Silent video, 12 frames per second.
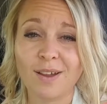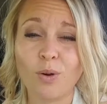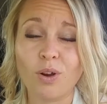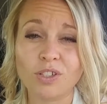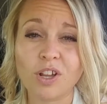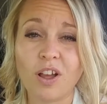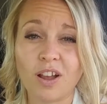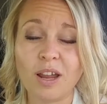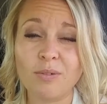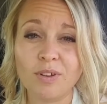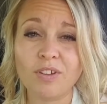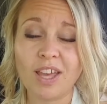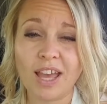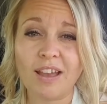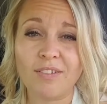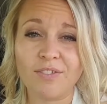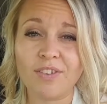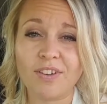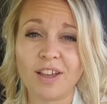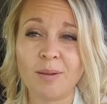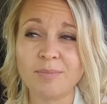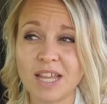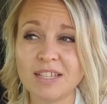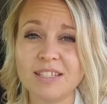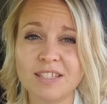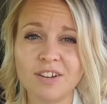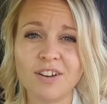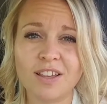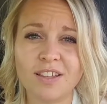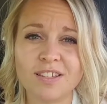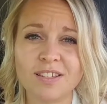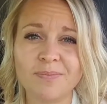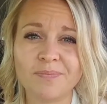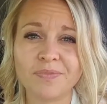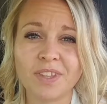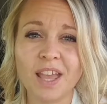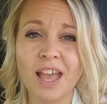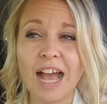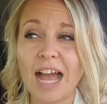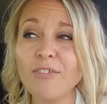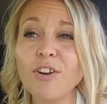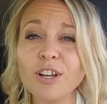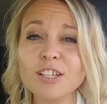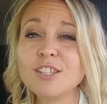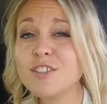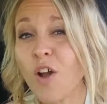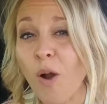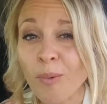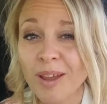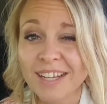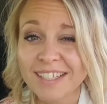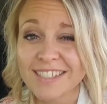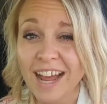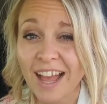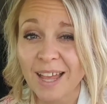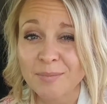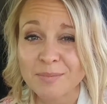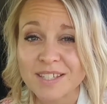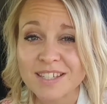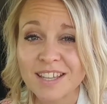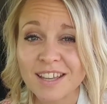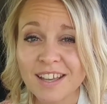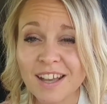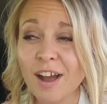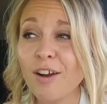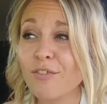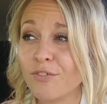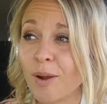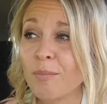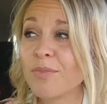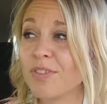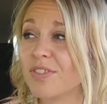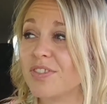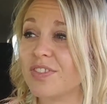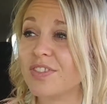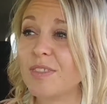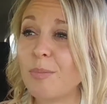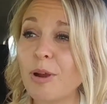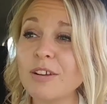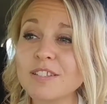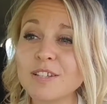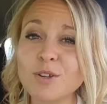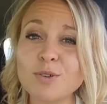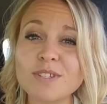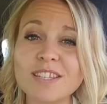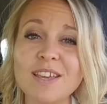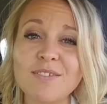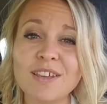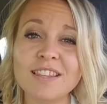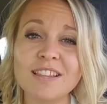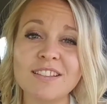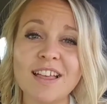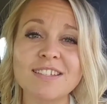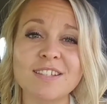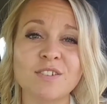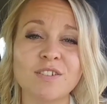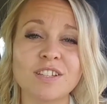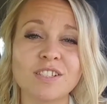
or a talk. I really have. I'm dead serious. I've heard it so many times from the person who's giving the lesson or